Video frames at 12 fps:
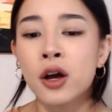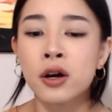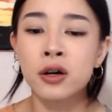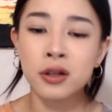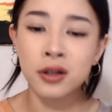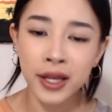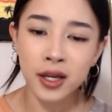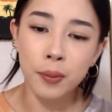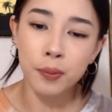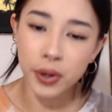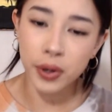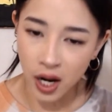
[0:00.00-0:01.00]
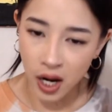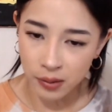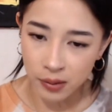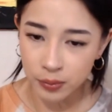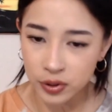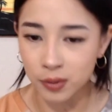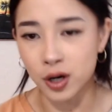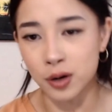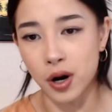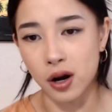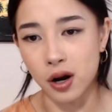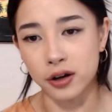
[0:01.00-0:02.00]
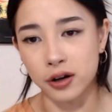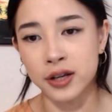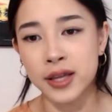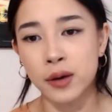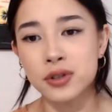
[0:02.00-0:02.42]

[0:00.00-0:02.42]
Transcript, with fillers: click Become a B M R Baller, and that will